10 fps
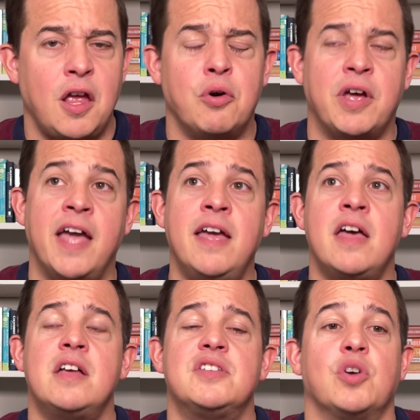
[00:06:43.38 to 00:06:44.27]
Okay,
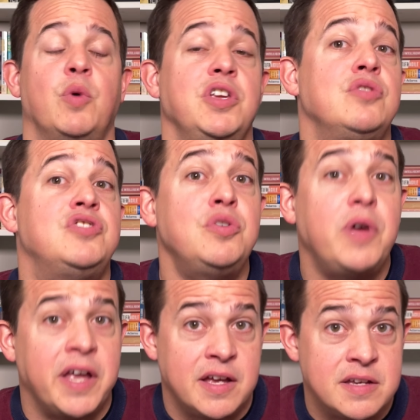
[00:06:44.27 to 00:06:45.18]
so what you do
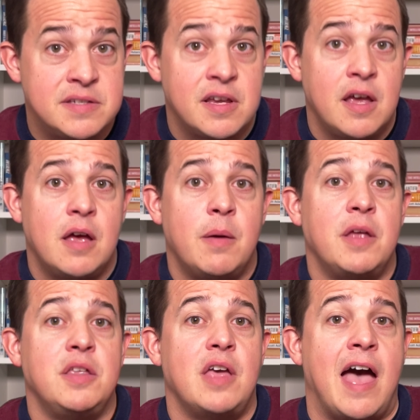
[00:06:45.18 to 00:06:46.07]
is
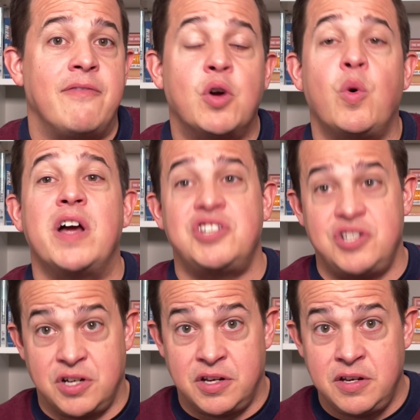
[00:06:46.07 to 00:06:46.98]
have a
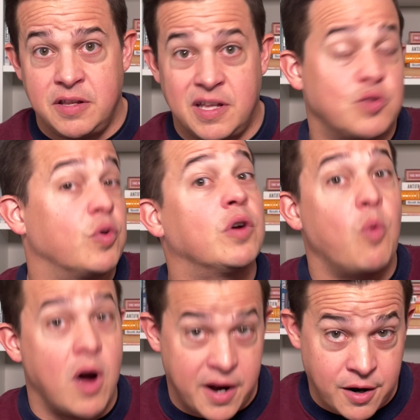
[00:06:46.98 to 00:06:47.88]
question that's
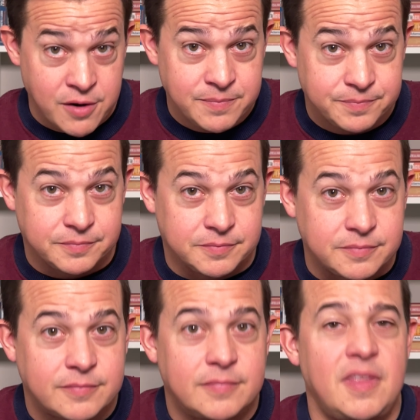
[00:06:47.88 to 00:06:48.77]
required
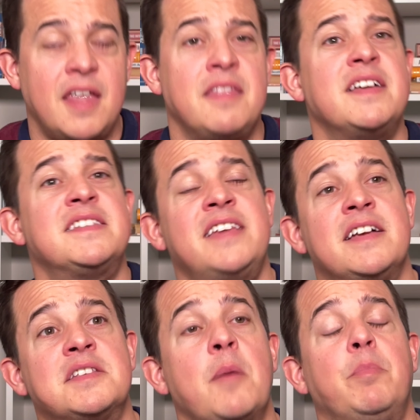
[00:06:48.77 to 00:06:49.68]
that
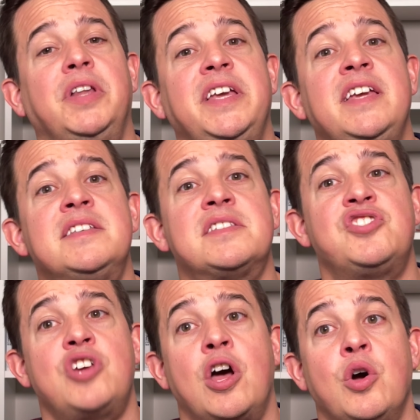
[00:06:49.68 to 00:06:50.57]
says, please
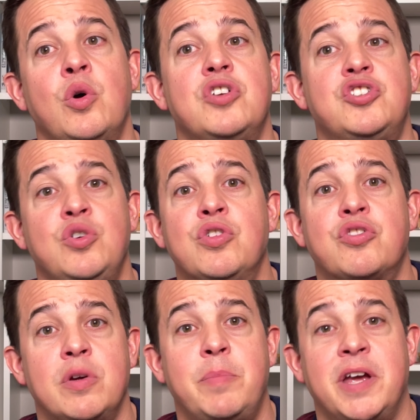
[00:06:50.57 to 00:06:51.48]
show 2 to
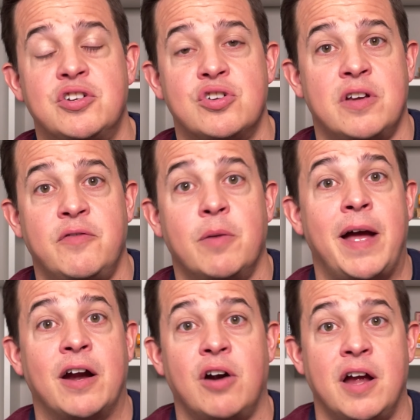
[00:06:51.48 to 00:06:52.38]
3 pictures of your
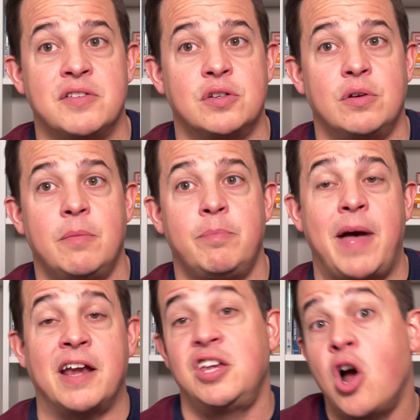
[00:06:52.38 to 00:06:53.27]

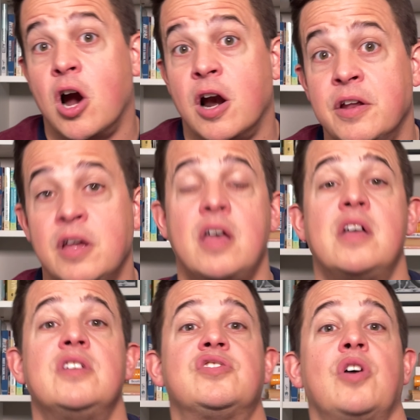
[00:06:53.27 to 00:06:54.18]
backyard,
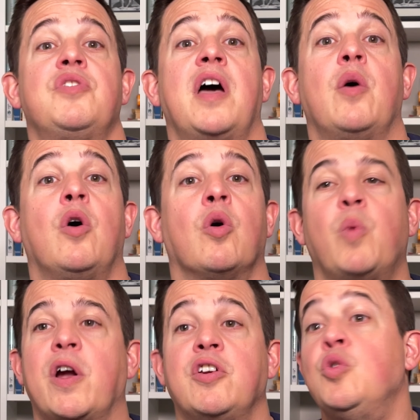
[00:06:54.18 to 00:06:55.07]
so that, or
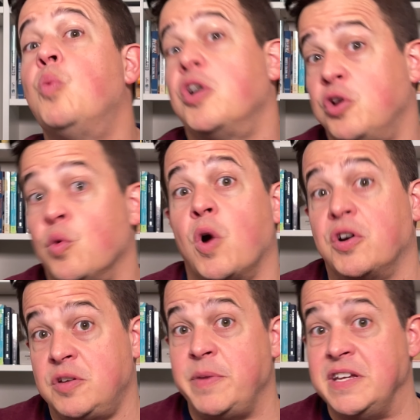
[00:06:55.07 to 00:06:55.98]
where you want your
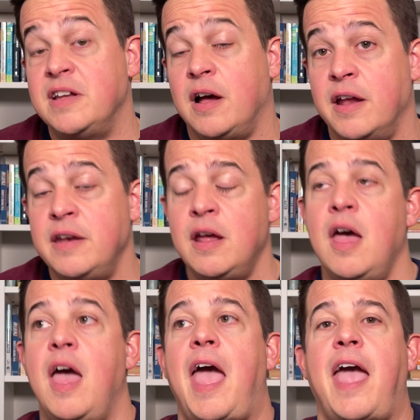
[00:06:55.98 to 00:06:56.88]
work to be done,
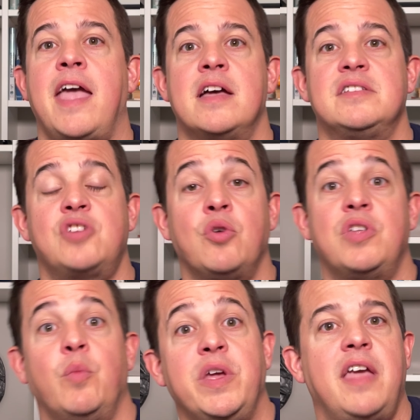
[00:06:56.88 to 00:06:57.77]
and so
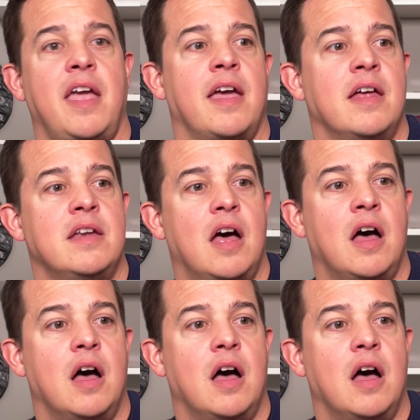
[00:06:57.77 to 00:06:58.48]
that we can